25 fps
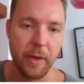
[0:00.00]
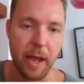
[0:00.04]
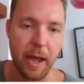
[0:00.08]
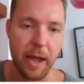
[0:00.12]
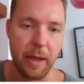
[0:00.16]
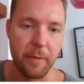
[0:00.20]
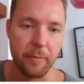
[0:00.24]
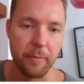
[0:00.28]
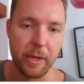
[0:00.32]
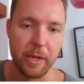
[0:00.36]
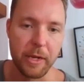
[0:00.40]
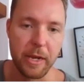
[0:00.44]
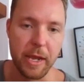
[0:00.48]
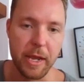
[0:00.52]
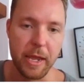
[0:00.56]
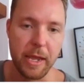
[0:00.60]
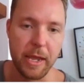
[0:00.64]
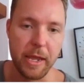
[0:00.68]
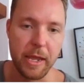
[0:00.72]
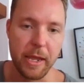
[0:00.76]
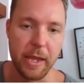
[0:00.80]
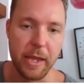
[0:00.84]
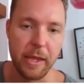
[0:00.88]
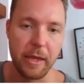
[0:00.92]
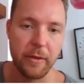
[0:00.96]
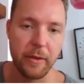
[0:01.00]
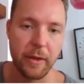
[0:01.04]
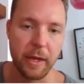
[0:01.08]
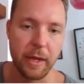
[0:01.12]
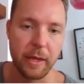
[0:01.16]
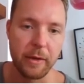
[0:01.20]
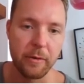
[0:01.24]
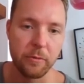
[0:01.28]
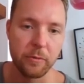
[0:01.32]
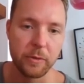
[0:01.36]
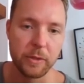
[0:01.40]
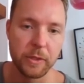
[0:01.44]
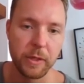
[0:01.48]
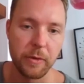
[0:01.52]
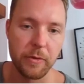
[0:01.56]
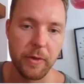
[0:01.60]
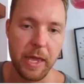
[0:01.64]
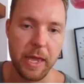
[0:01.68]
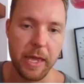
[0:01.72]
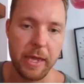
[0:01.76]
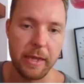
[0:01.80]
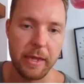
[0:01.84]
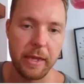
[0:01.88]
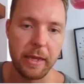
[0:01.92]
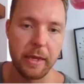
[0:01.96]
happening here and also
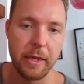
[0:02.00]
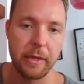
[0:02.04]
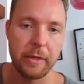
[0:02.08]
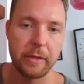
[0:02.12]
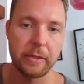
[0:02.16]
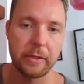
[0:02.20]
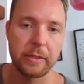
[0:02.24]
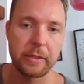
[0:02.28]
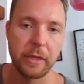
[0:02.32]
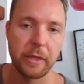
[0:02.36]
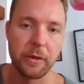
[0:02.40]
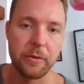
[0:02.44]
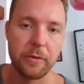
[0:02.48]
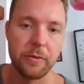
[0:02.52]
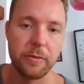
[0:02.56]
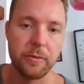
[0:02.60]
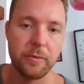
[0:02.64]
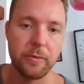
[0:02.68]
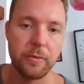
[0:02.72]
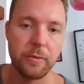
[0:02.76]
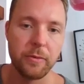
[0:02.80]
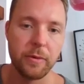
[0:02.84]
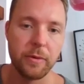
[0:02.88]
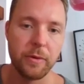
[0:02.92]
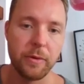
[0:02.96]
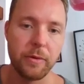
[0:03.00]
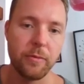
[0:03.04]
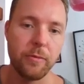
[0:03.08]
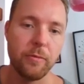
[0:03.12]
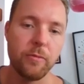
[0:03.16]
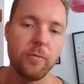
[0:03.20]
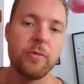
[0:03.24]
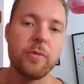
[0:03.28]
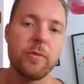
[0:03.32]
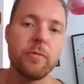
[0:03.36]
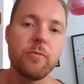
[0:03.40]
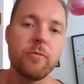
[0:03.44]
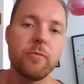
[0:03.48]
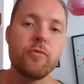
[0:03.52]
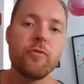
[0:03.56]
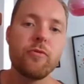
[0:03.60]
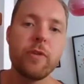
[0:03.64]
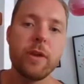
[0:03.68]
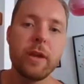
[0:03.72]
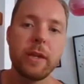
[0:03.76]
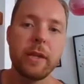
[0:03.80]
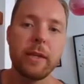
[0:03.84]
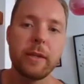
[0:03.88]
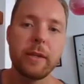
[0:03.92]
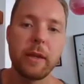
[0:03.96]
here. So we
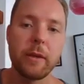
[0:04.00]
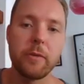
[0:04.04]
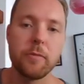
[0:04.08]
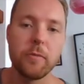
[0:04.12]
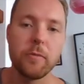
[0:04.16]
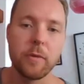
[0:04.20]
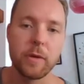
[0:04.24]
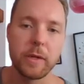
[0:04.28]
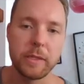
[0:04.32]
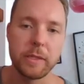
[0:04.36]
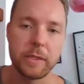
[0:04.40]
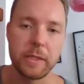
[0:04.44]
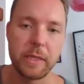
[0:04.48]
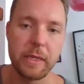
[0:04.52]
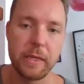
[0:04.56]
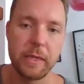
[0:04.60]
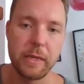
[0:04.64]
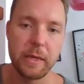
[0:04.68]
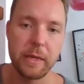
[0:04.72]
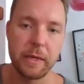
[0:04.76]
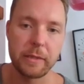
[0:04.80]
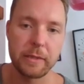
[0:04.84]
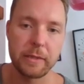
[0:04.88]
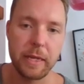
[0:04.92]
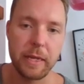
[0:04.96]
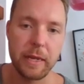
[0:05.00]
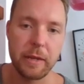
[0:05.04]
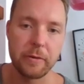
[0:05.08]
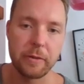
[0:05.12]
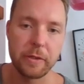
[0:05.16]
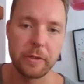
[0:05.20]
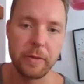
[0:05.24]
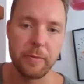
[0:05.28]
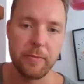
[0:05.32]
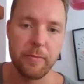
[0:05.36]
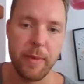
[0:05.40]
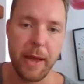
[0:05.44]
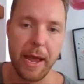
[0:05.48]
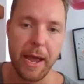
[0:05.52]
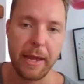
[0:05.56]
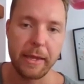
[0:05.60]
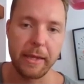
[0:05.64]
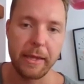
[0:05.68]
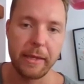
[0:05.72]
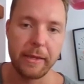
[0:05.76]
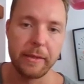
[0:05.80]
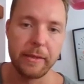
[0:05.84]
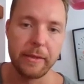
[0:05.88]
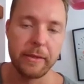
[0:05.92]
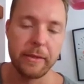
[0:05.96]
really don't want to see us closing back
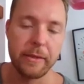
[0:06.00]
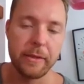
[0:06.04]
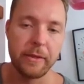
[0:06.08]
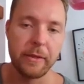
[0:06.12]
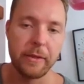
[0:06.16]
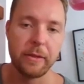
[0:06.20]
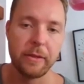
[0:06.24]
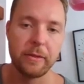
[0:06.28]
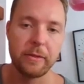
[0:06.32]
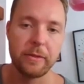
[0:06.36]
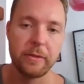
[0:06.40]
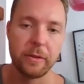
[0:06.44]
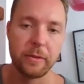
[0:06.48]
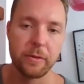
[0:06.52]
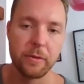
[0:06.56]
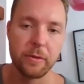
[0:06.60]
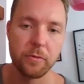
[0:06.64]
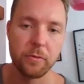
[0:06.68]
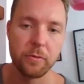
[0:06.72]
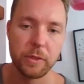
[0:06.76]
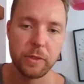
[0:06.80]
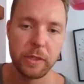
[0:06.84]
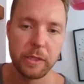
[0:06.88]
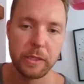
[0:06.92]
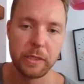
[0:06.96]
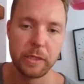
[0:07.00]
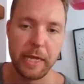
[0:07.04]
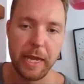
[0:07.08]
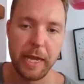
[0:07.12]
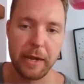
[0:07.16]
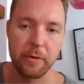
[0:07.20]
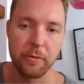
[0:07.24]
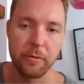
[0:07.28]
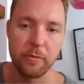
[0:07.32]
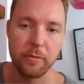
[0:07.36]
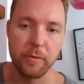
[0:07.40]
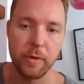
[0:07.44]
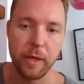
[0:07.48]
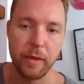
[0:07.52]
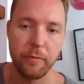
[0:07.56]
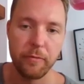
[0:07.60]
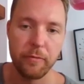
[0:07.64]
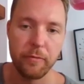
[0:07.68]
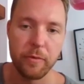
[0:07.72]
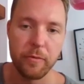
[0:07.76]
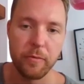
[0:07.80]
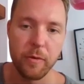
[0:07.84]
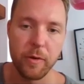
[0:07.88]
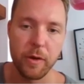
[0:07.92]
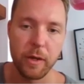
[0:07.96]
in to the Gaussian channel. If
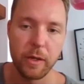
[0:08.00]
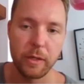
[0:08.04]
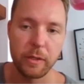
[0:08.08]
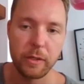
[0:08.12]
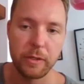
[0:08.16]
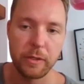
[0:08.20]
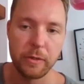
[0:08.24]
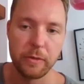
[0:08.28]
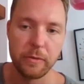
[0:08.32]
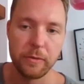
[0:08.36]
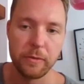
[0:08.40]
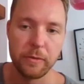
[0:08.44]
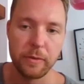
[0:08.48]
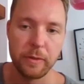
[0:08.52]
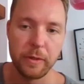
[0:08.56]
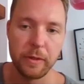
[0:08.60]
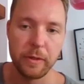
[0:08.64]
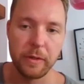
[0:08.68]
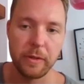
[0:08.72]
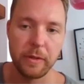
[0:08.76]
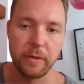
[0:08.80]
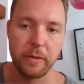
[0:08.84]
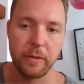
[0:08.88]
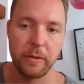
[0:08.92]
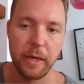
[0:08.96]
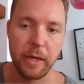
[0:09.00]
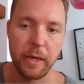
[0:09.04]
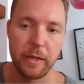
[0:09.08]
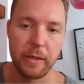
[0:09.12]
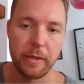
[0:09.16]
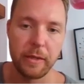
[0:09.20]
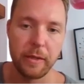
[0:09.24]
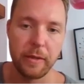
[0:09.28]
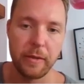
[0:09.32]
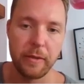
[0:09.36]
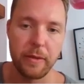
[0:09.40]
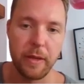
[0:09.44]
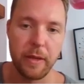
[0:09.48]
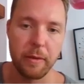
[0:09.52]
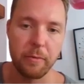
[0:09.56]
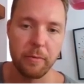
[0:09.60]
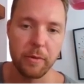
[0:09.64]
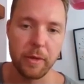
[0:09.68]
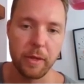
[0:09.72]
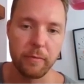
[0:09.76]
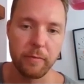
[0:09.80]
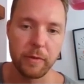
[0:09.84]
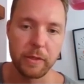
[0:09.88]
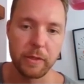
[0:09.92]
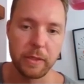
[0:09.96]
we were to, then that will
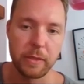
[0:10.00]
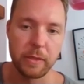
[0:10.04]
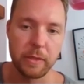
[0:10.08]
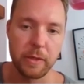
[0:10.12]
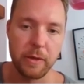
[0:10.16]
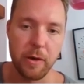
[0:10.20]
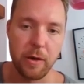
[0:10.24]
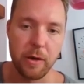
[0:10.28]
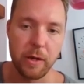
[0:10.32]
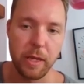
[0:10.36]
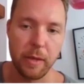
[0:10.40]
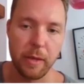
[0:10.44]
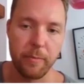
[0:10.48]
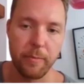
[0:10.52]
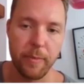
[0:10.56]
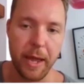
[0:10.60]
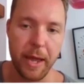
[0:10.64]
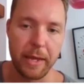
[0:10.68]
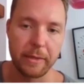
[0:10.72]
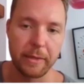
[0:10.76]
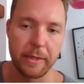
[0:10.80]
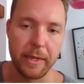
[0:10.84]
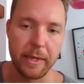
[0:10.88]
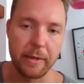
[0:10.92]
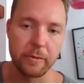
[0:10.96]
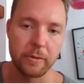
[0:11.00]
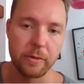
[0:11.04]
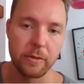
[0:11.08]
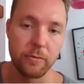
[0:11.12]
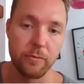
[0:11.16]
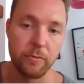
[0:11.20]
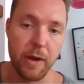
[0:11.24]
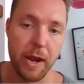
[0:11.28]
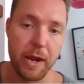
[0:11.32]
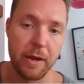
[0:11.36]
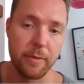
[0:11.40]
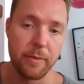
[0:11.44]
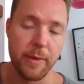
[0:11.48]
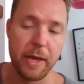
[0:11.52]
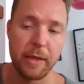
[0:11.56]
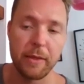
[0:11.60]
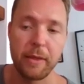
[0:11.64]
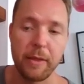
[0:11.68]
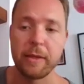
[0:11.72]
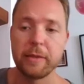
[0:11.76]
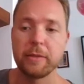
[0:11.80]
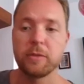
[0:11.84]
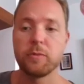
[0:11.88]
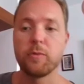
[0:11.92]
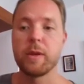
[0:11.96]
give us a target back down to around about
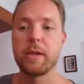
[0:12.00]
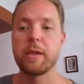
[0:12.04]
that